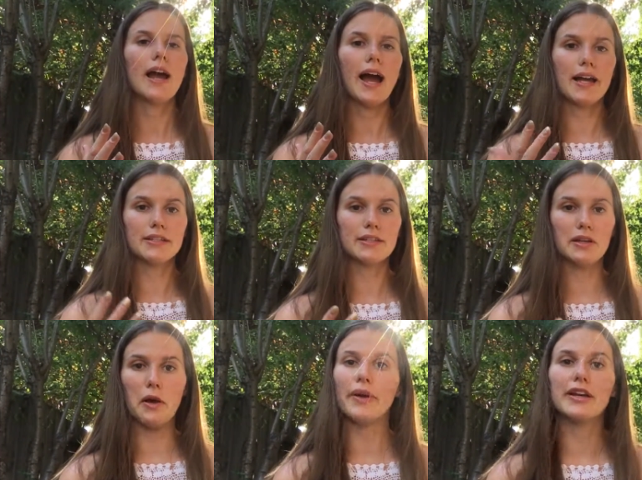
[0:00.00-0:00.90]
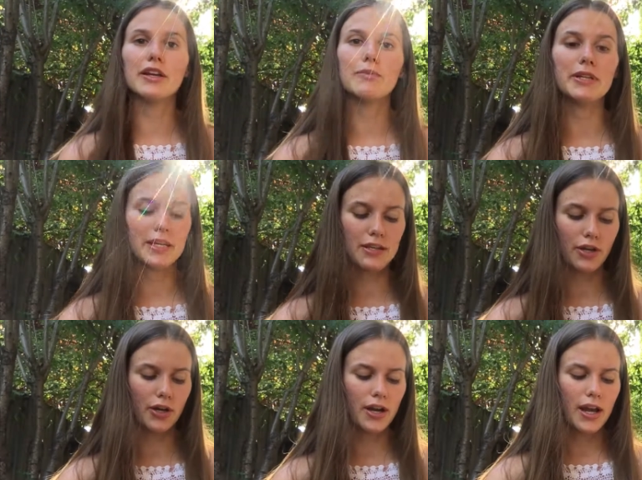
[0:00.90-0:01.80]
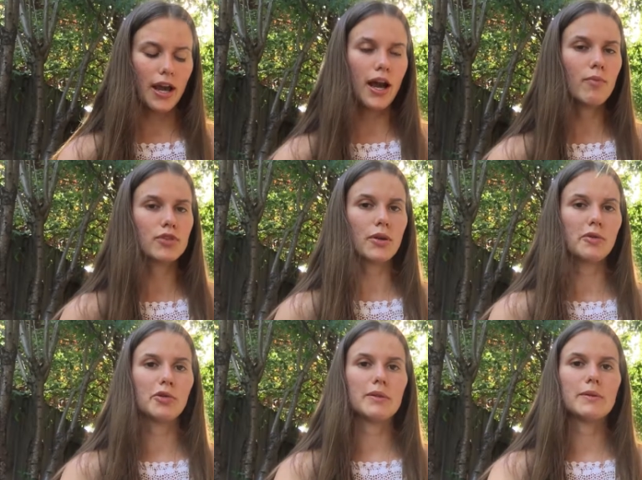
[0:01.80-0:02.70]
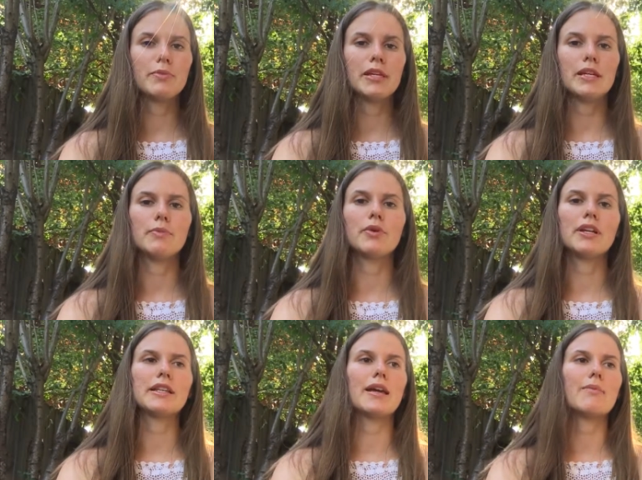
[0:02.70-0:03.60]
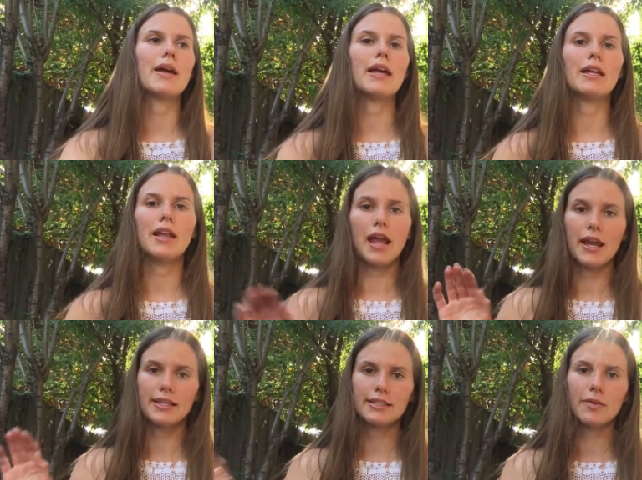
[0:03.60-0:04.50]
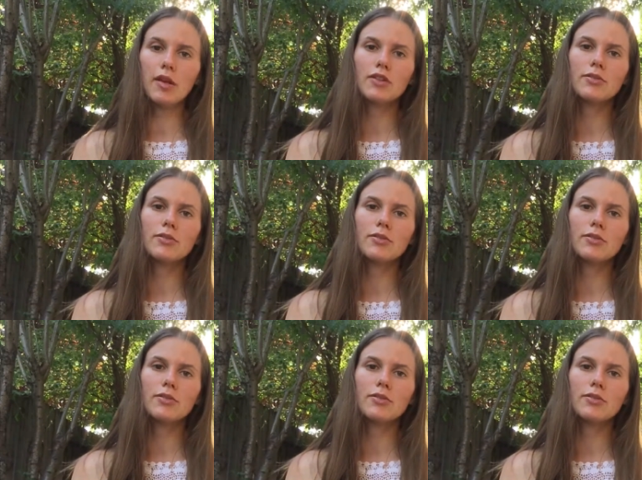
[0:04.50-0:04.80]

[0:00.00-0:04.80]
as it could be either. So I'm going to be putting them in a sunnier